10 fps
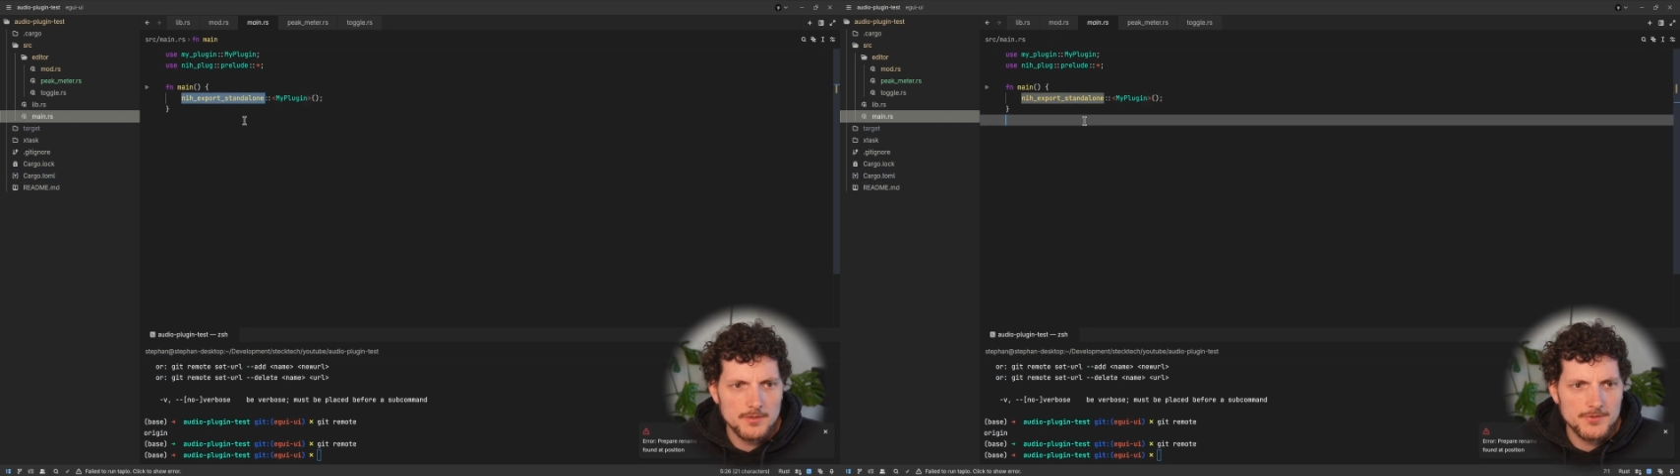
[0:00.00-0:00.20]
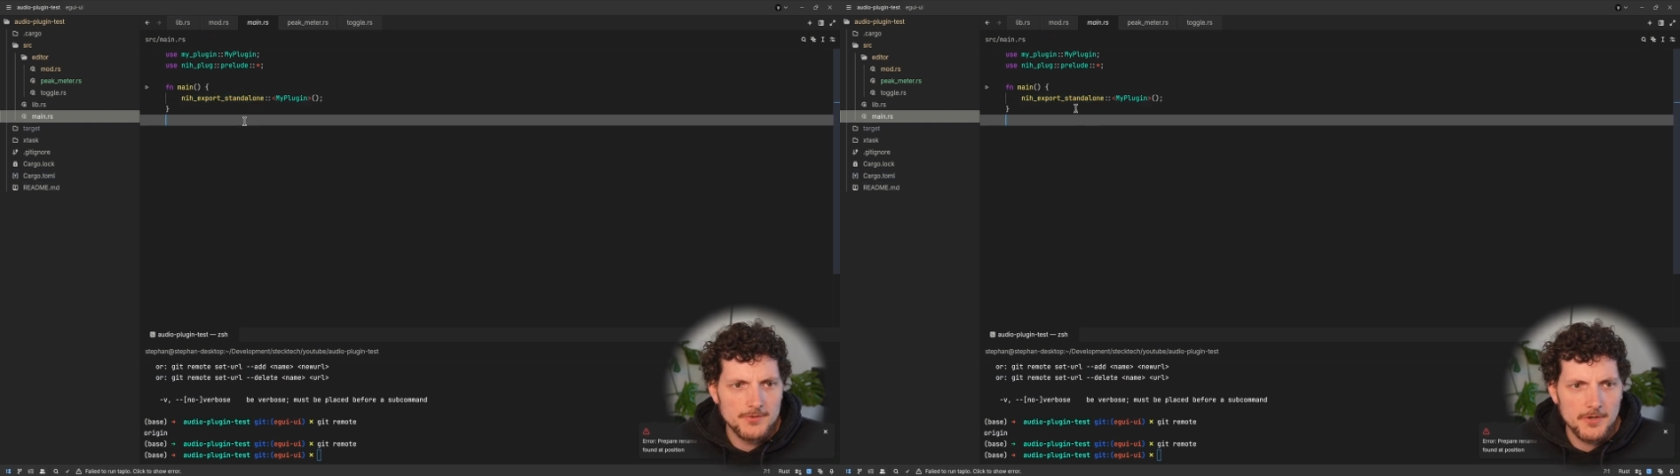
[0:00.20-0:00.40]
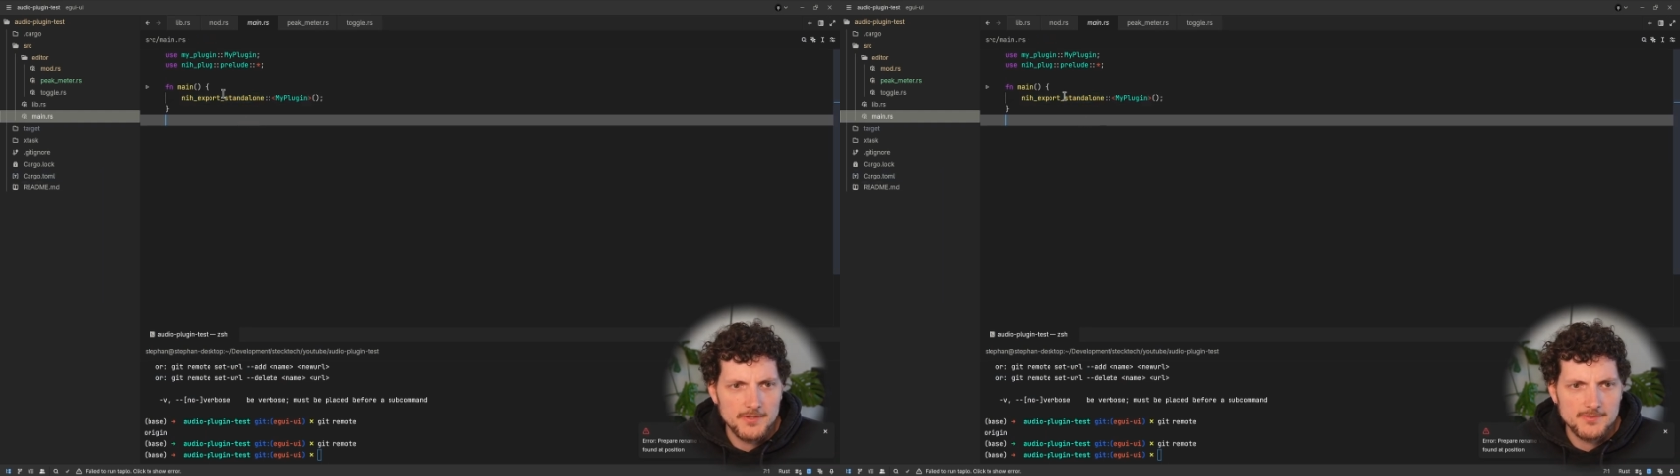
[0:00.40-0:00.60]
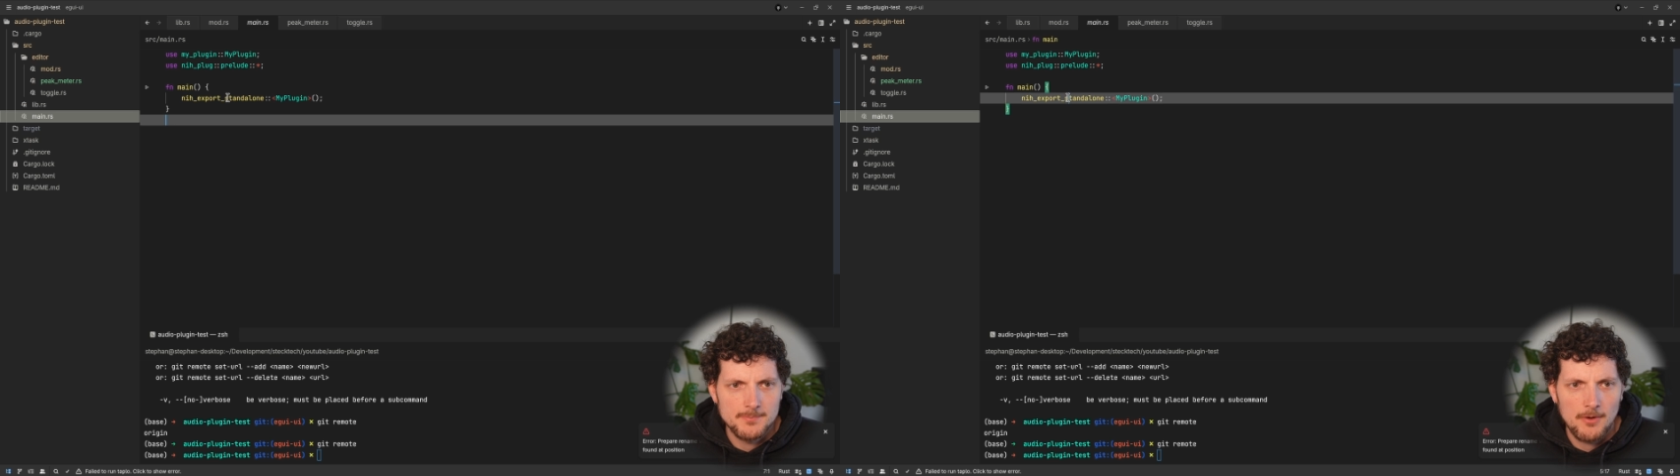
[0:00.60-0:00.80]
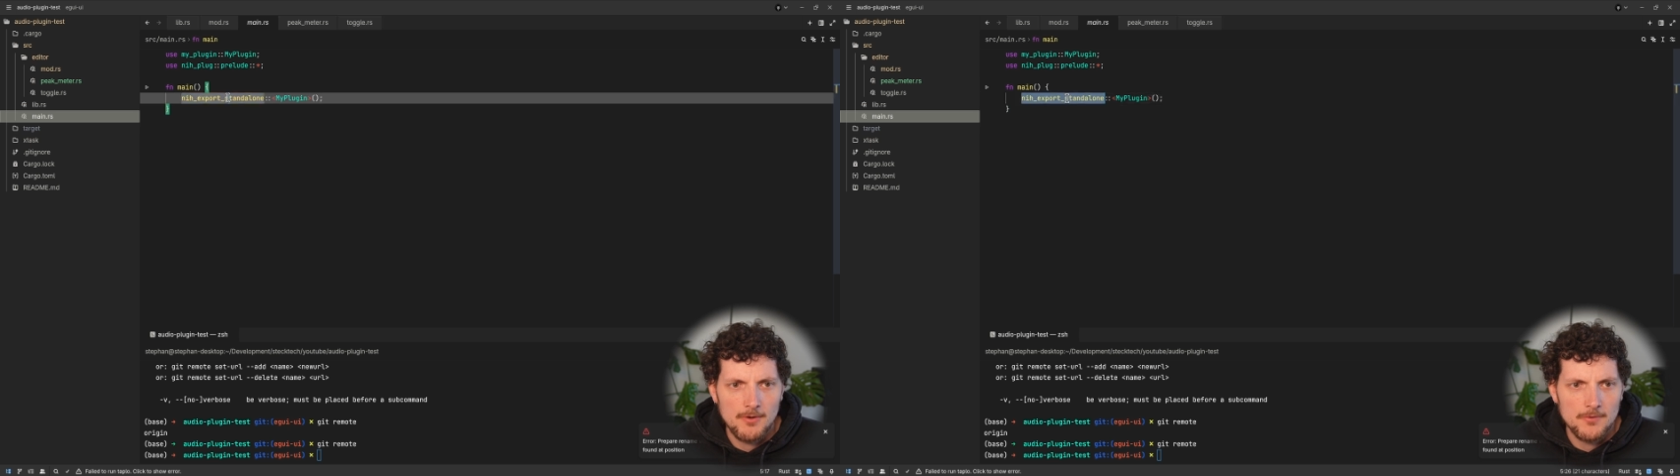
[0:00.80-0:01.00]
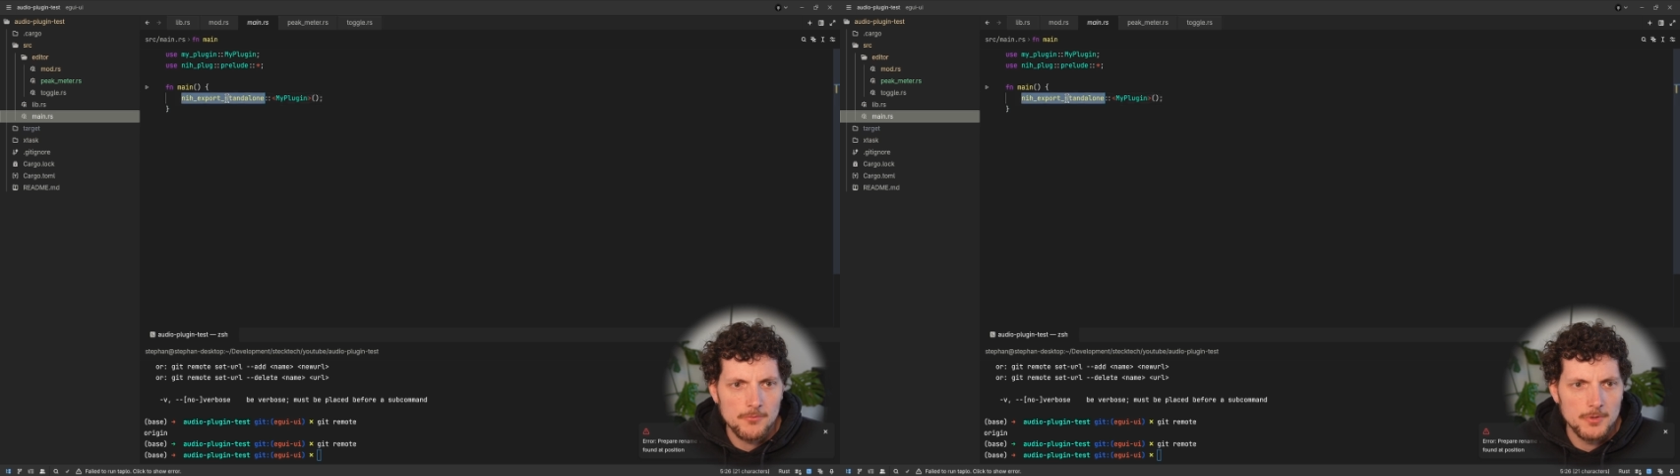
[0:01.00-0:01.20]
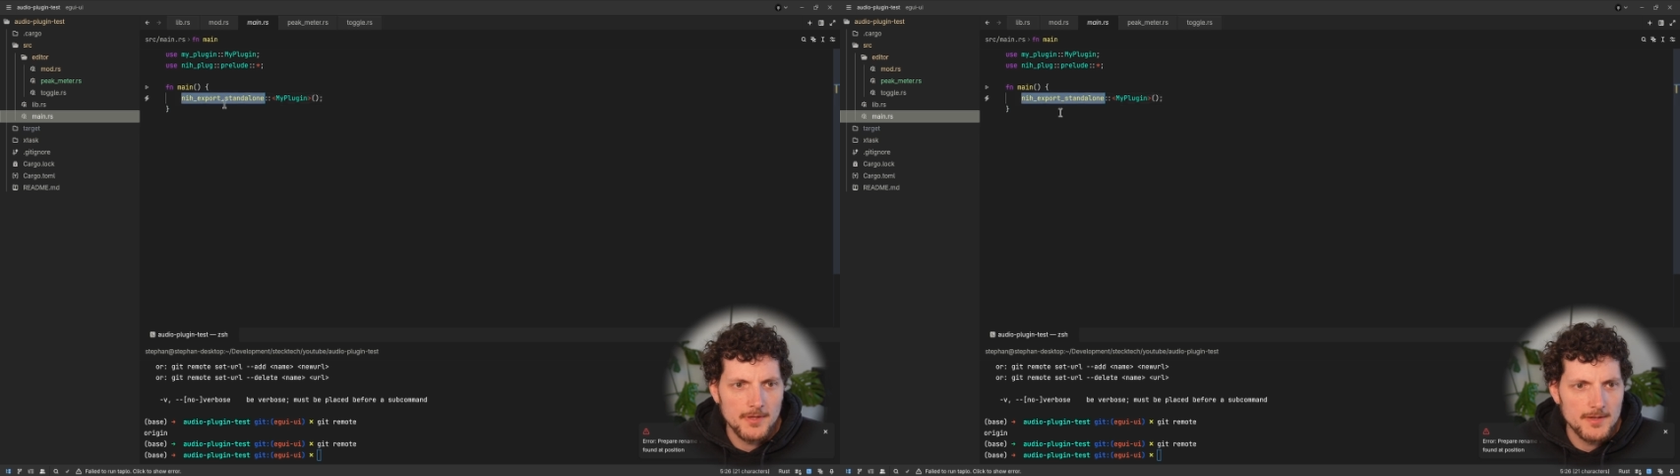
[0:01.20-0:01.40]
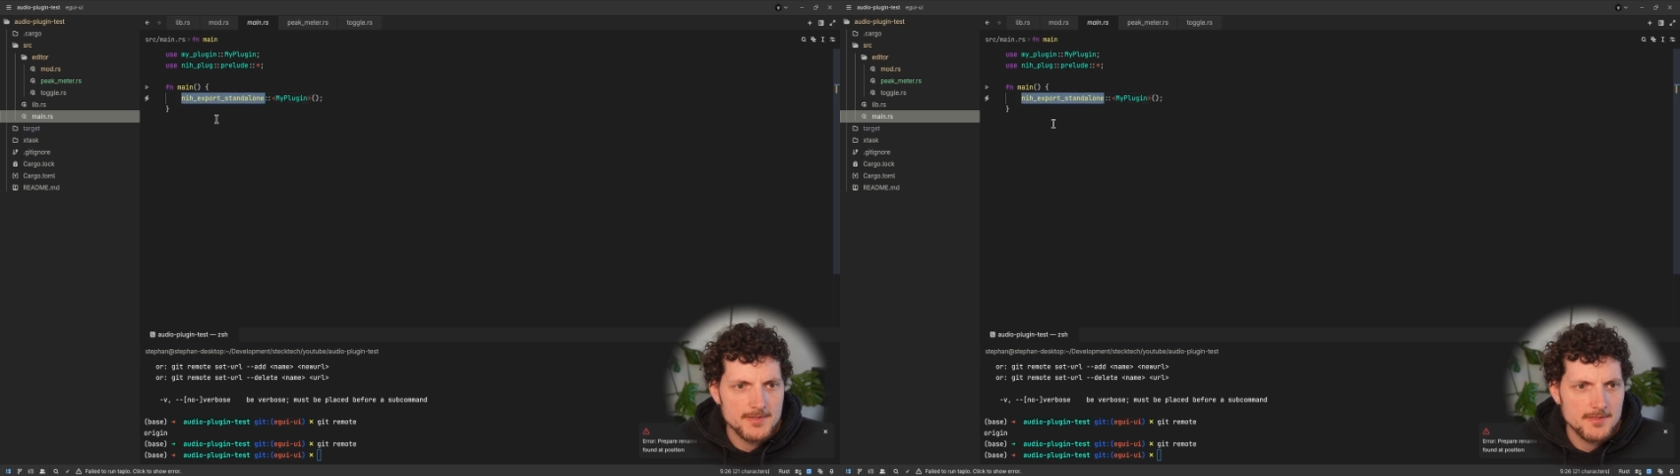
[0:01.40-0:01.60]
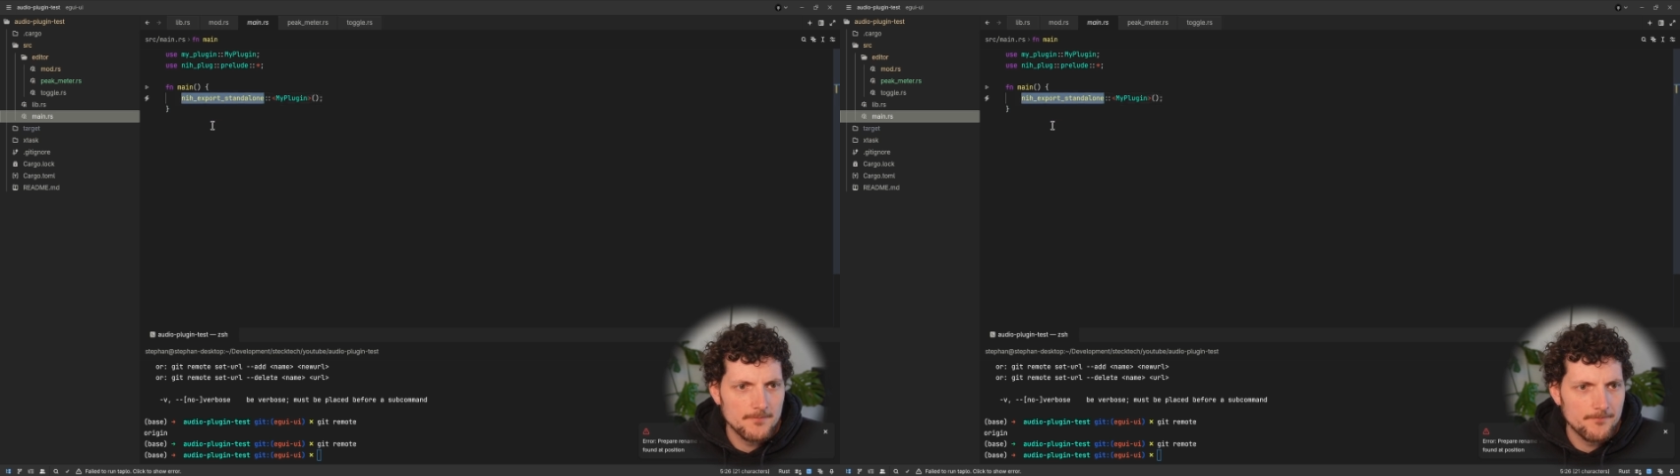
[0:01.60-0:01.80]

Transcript: not as powerful yet.